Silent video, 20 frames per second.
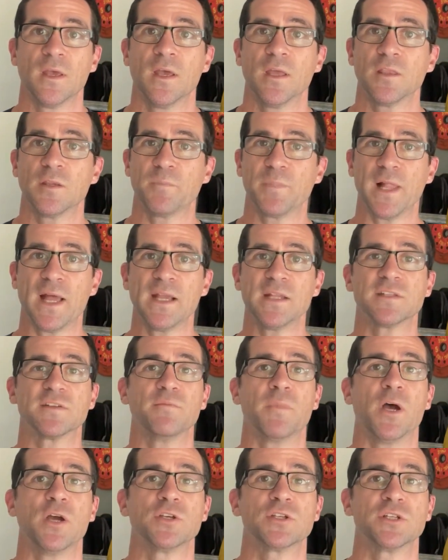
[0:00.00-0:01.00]
The planes of
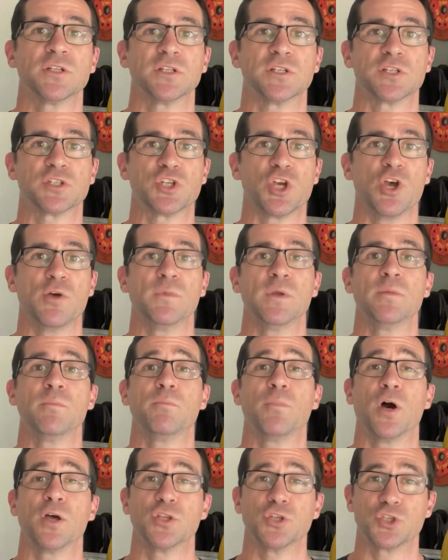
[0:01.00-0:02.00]
motion are determined
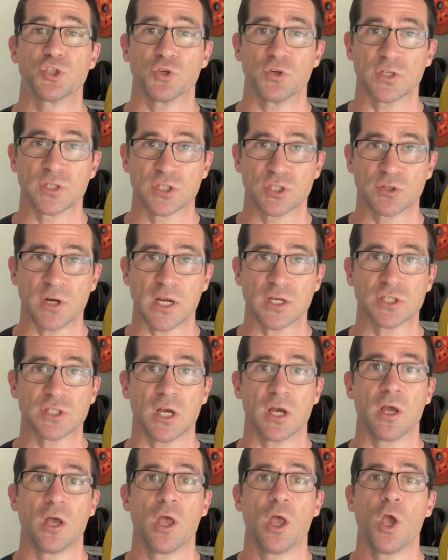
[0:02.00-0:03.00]
by the joint structure,
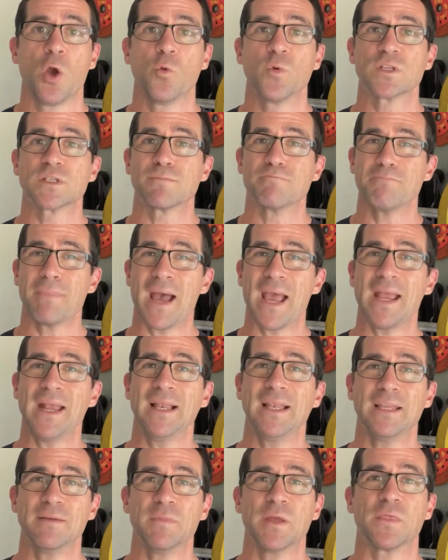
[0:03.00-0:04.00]
which may
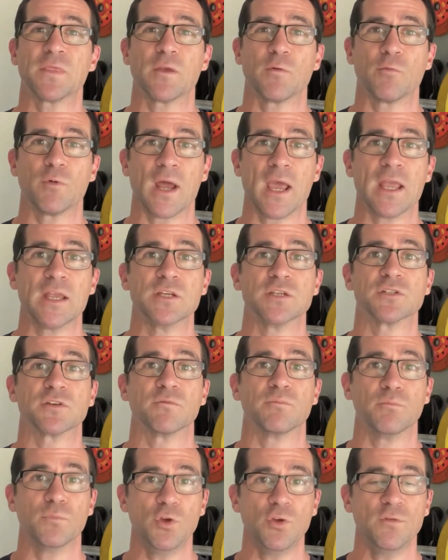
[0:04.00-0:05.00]
limit the range of
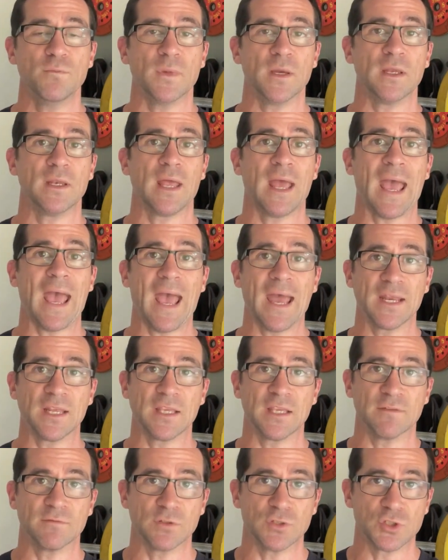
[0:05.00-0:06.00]
movement at a
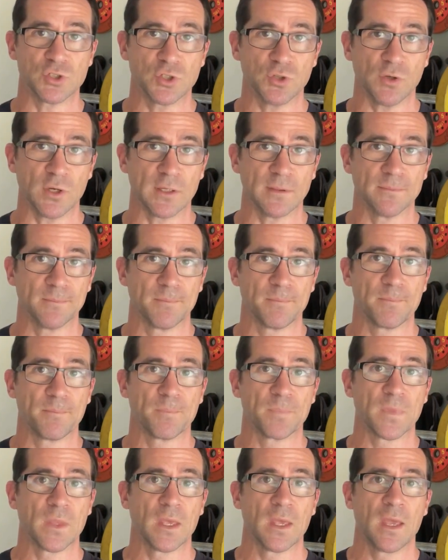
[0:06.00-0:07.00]
given joint.
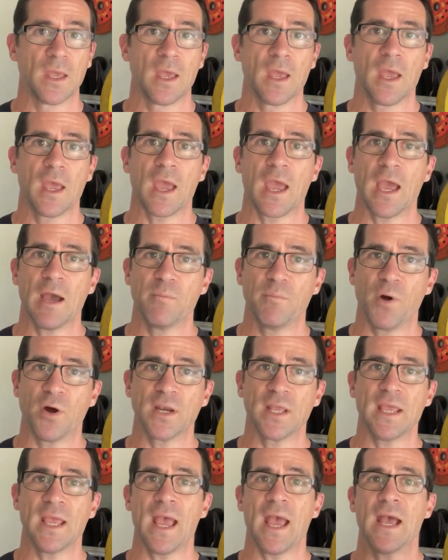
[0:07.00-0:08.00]
Our
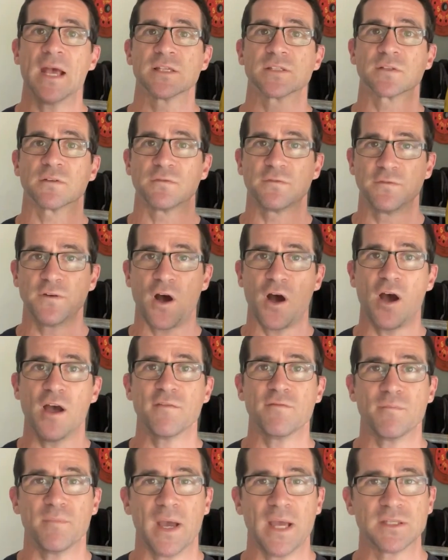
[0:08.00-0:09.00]
body has
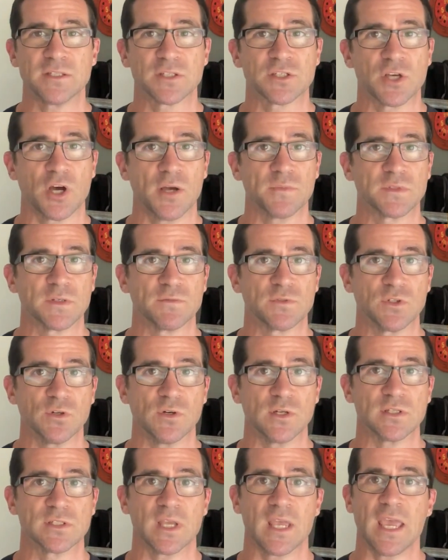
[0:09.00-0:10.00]
5 major types of
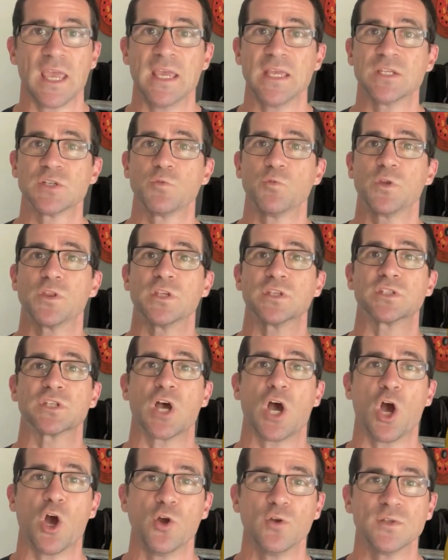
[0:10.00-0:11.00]
joints, each with its
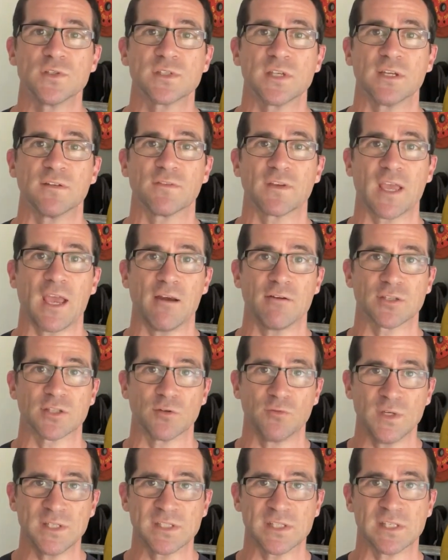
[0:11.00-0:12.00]
own set of
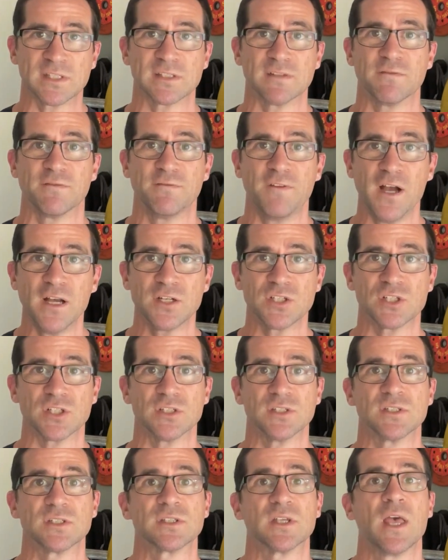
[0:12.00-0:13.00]
characteristics and
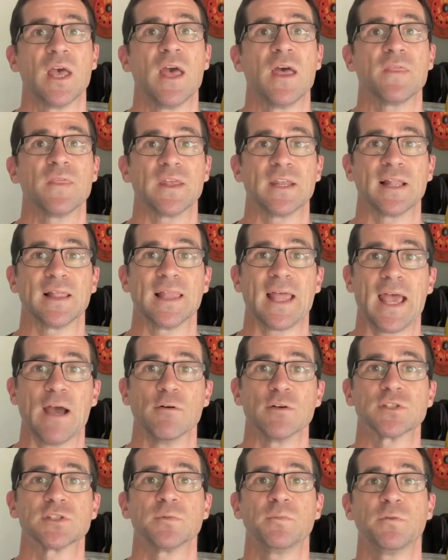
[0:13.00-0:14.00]
functions that allow
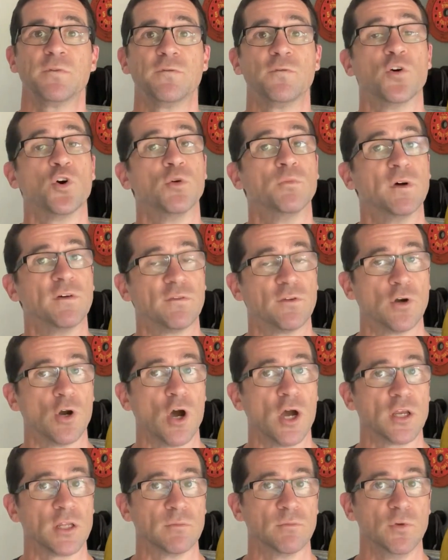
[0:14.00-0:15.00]
us to perform a
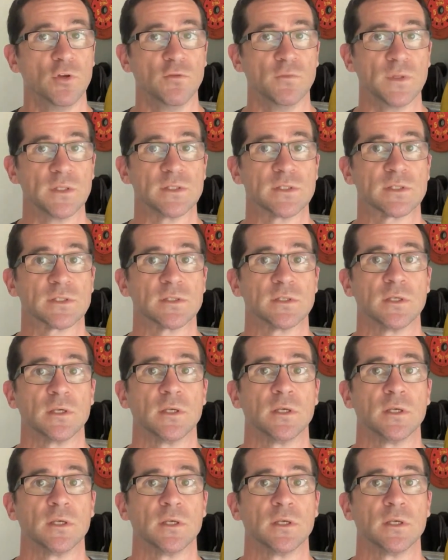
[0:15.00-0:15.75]
variety of movements.